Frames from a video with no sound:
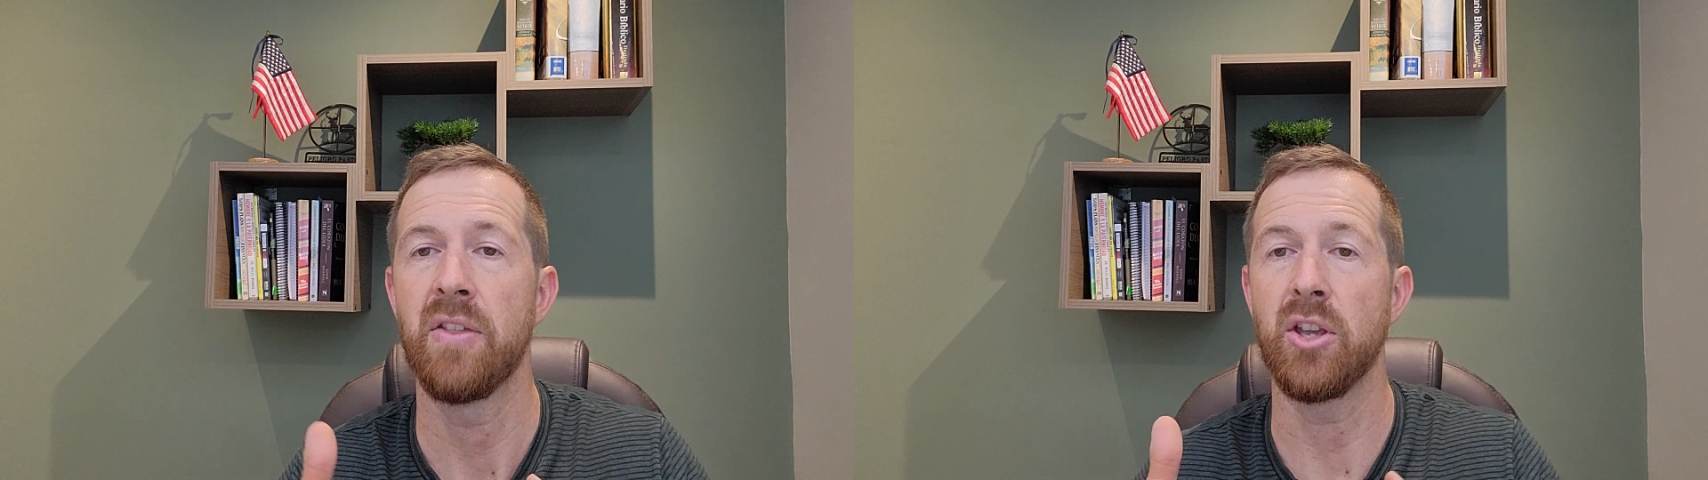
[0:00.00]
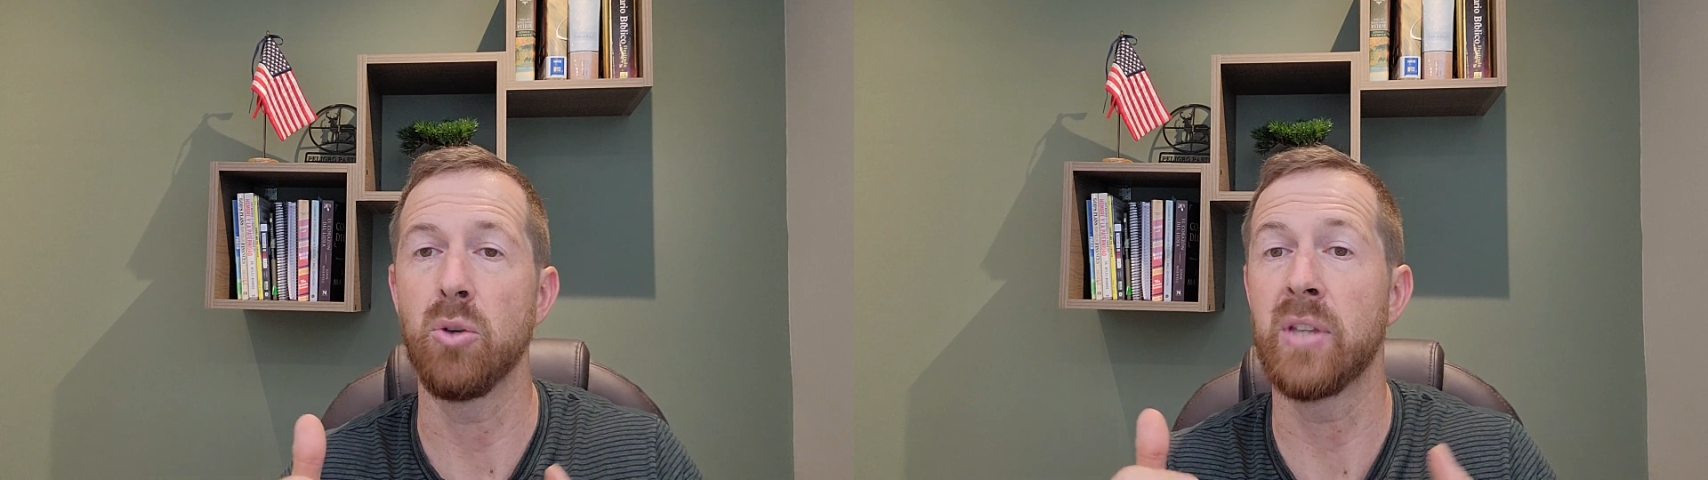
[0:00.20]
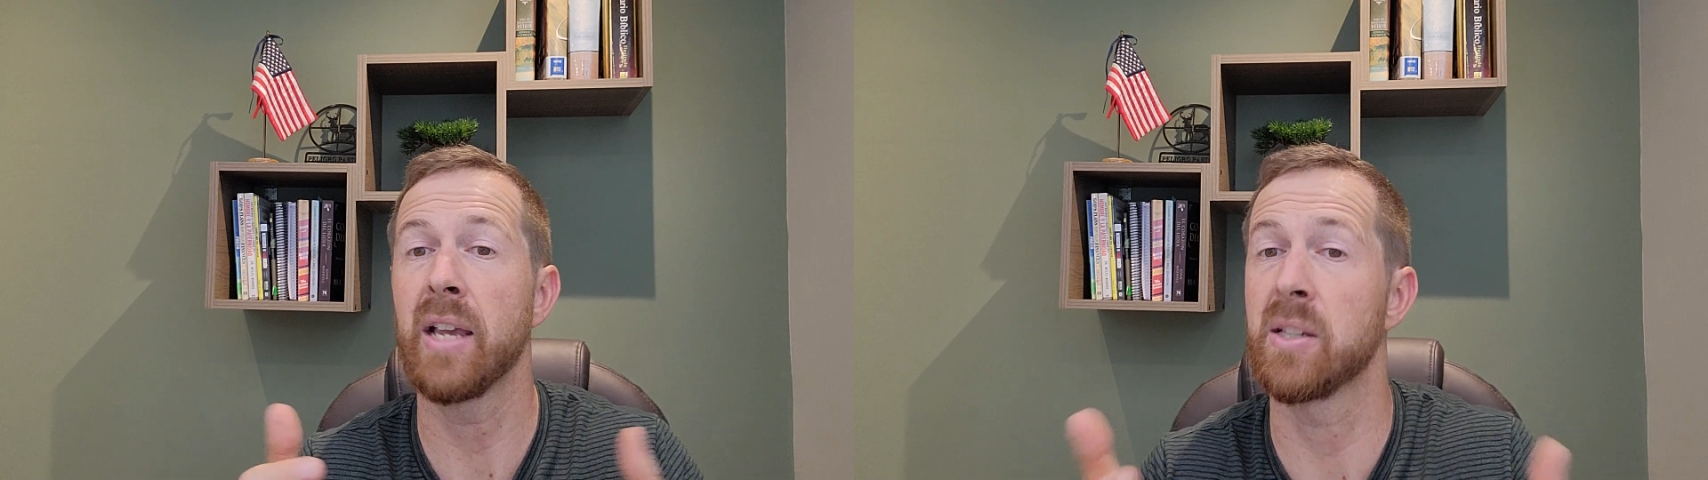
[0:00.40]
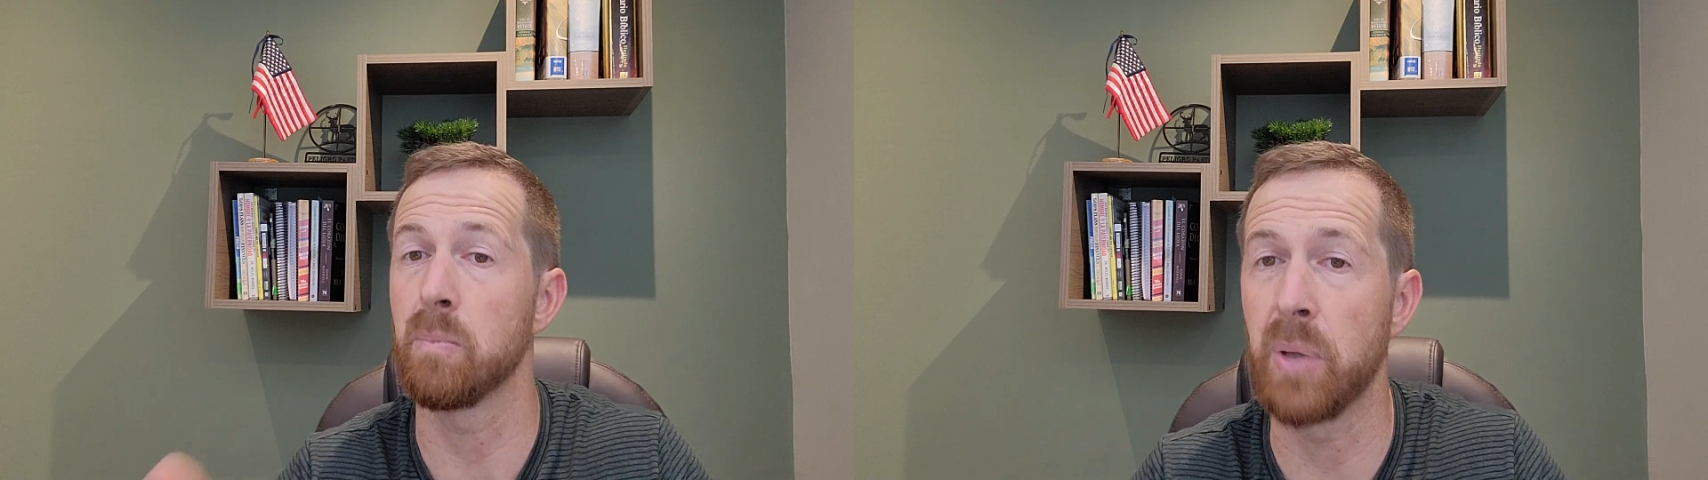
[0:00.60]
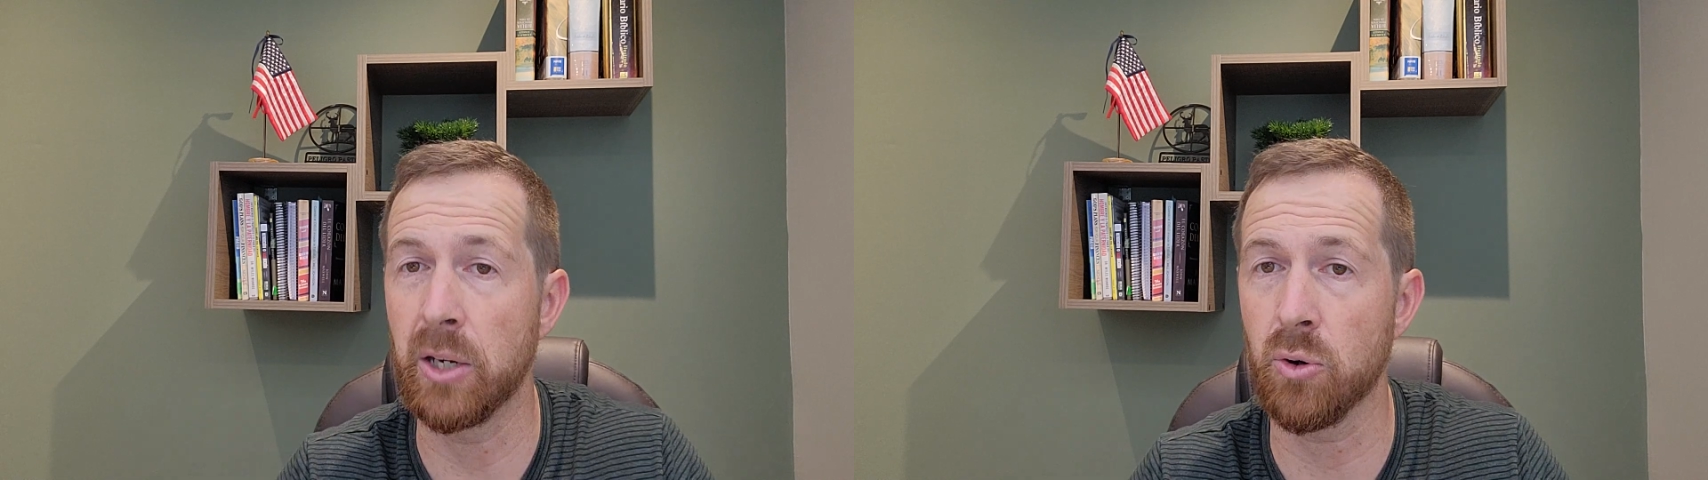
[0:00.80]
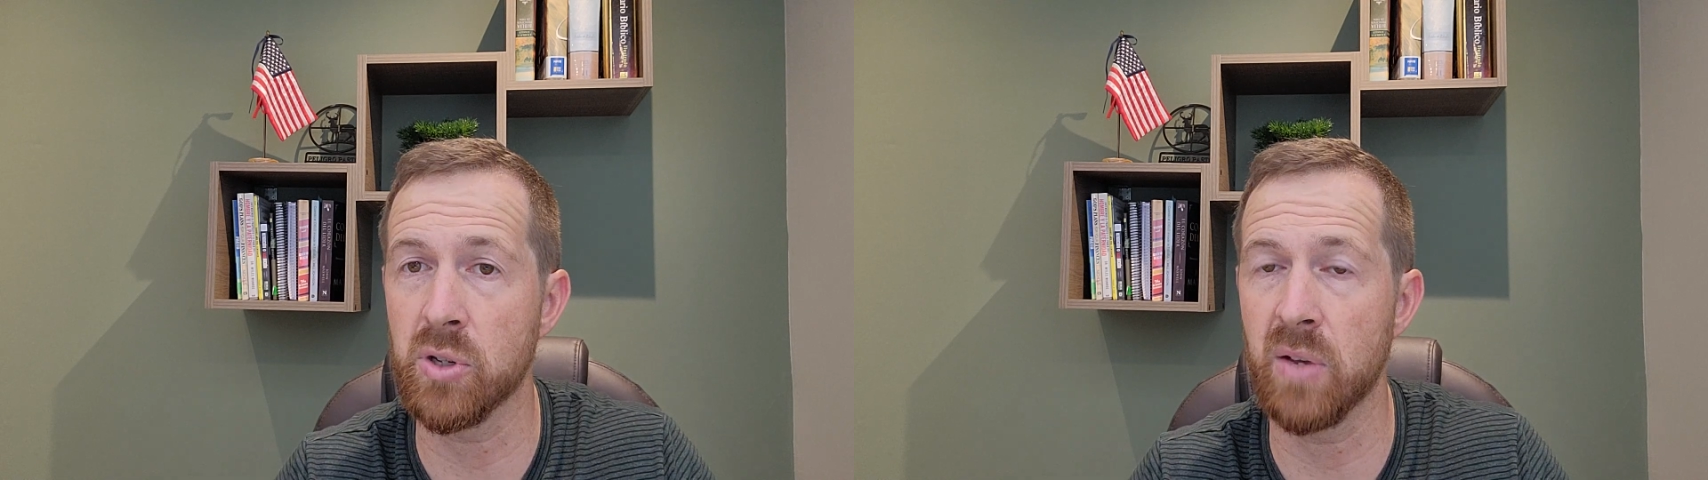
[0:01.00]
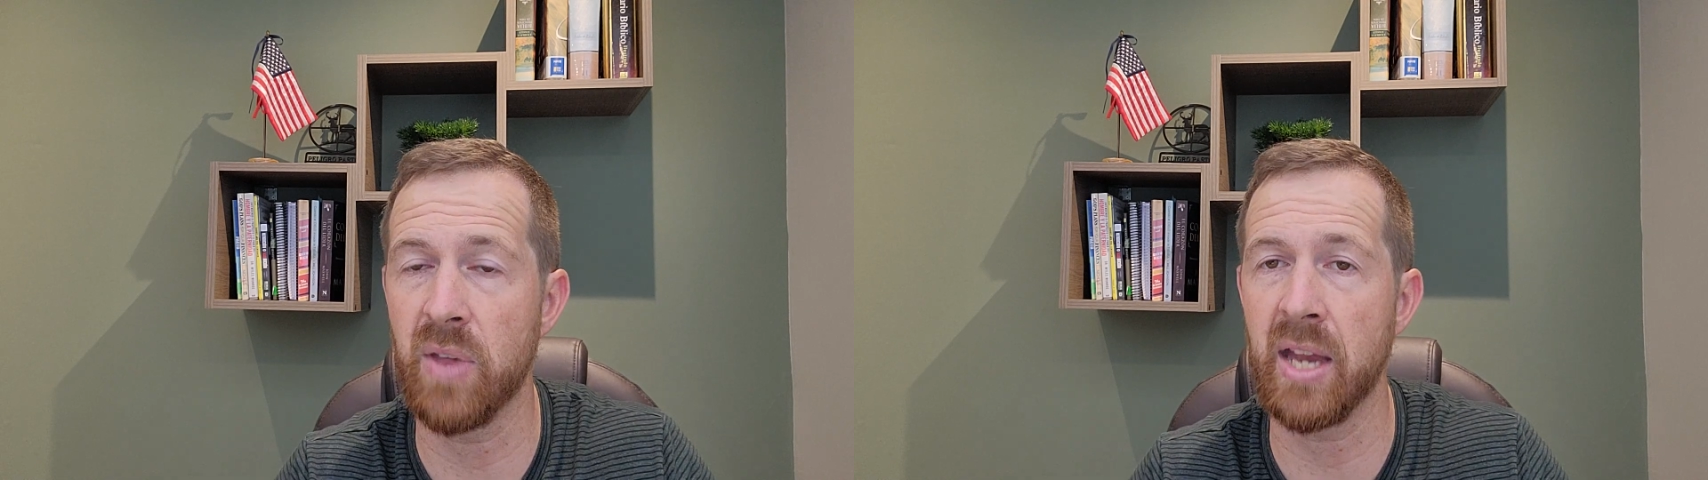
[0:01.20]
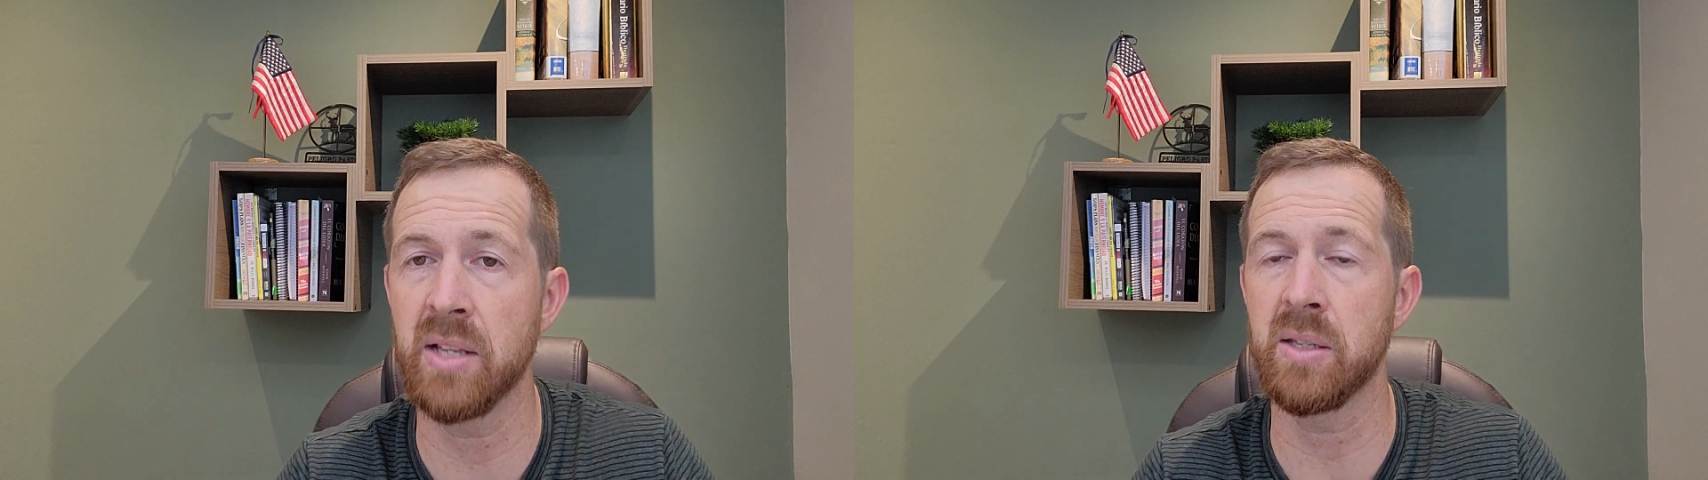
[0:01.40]
you take some pictures of
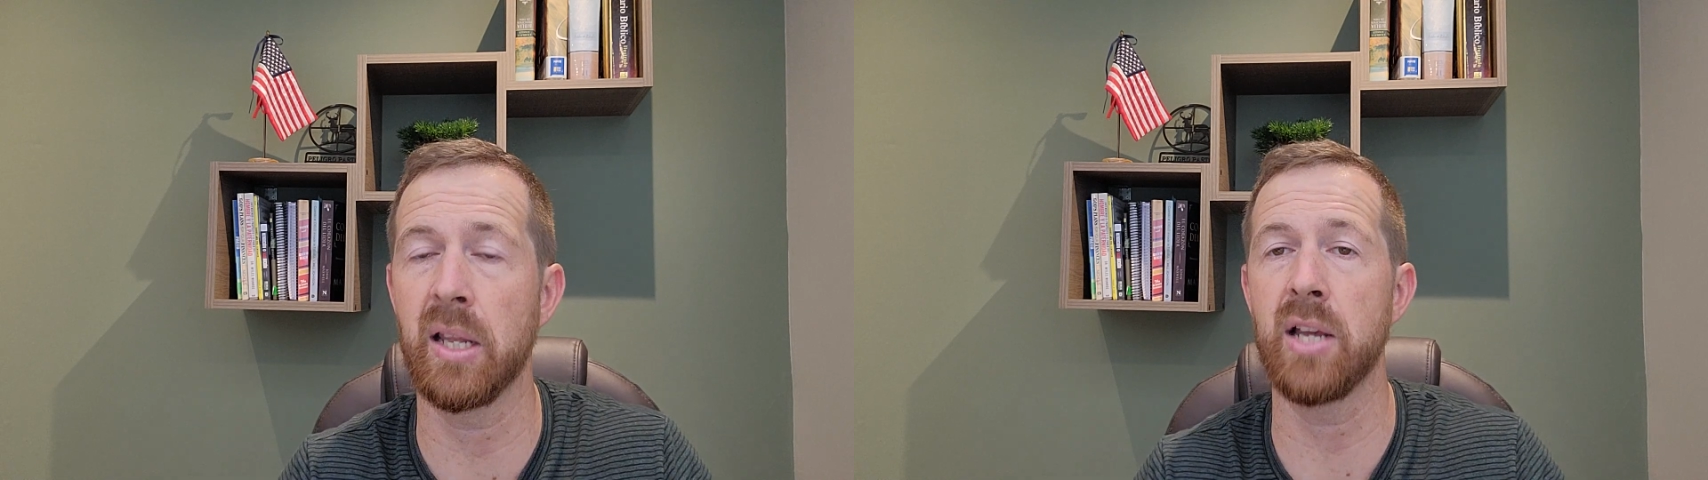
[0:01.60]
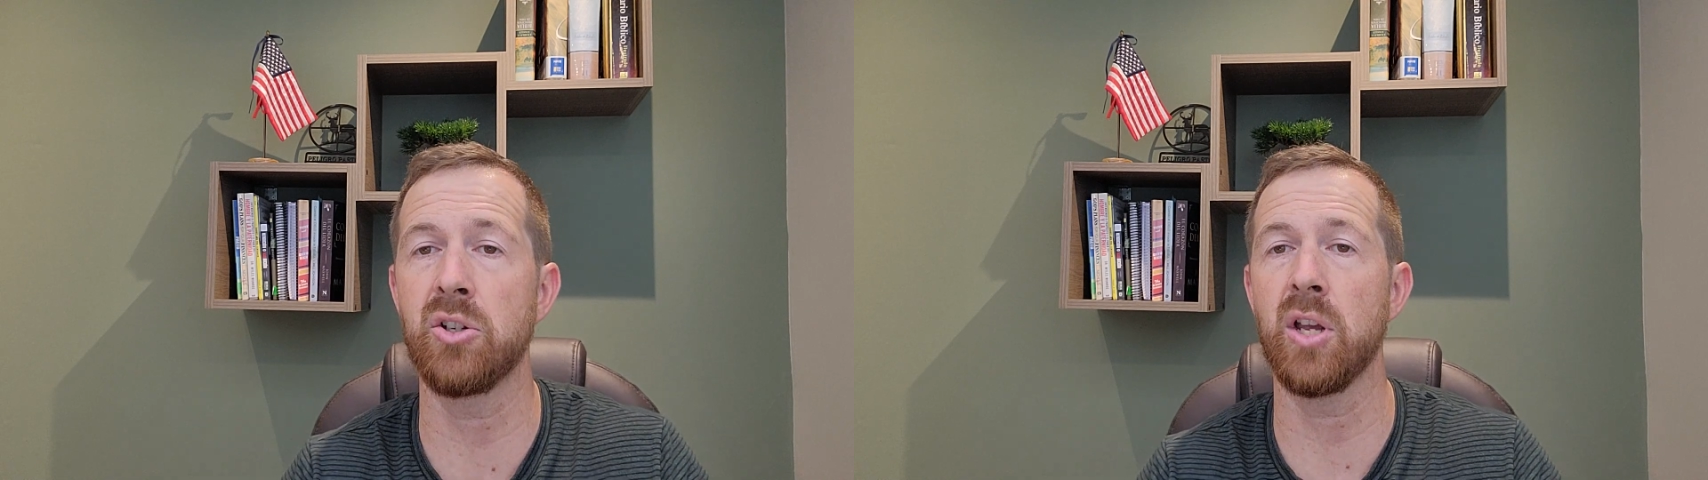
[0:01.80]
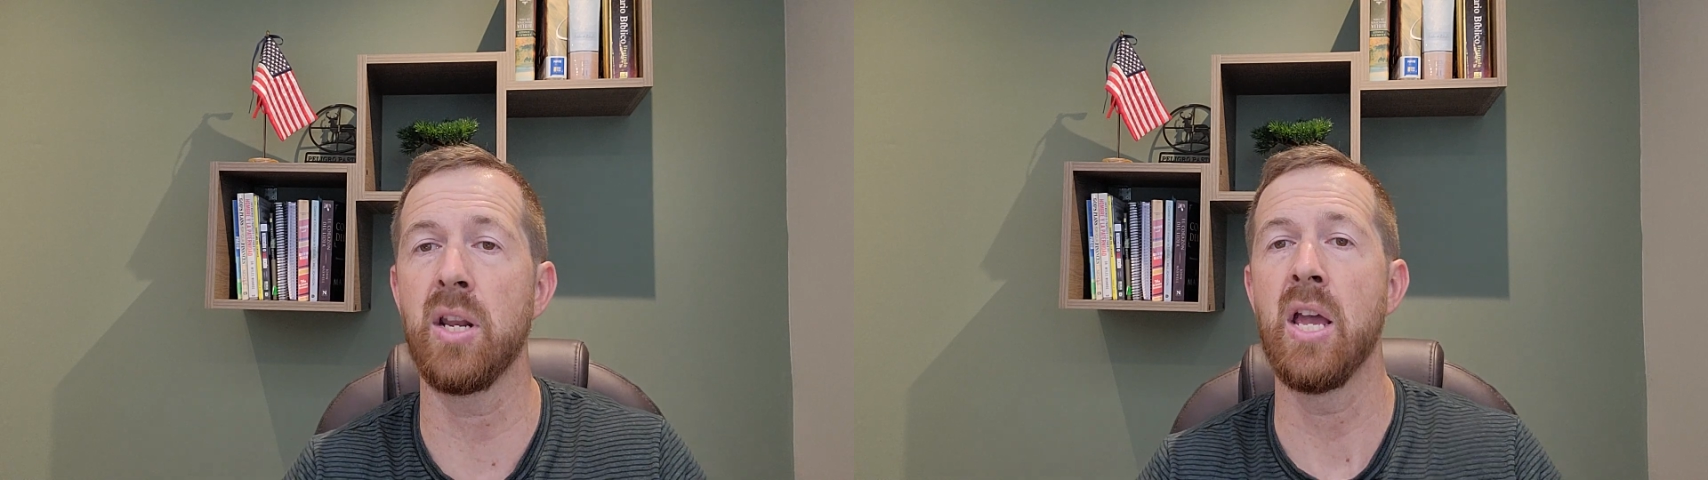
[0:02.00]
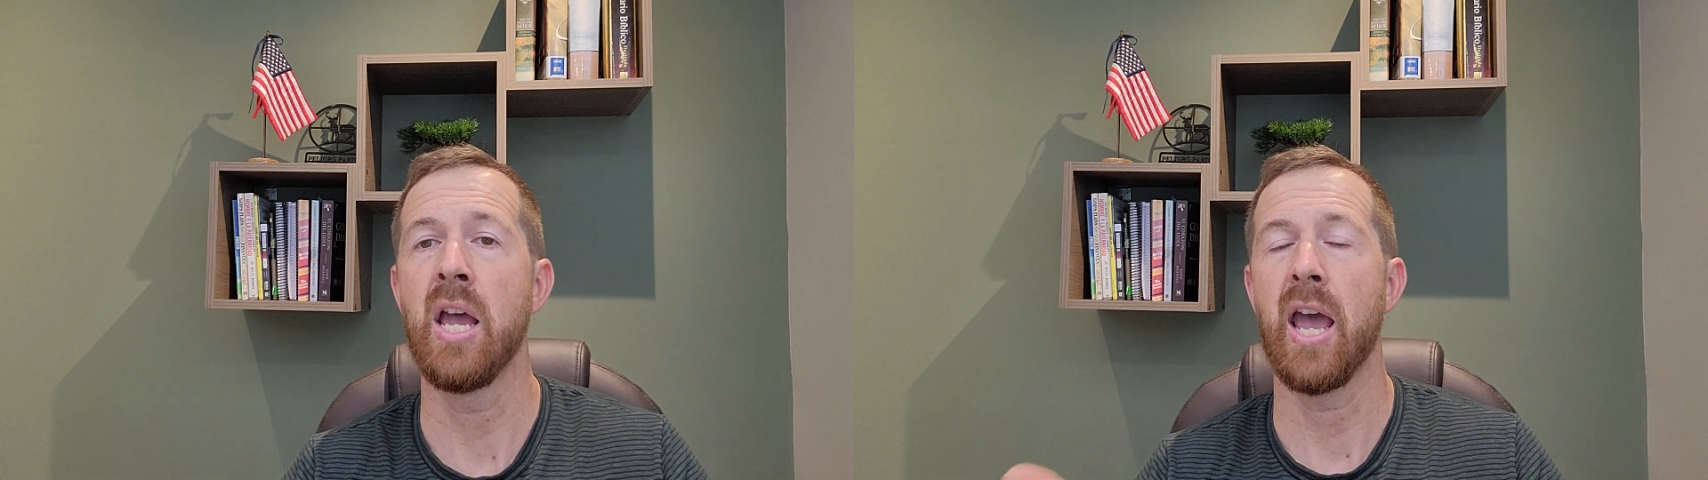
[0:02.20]
that installation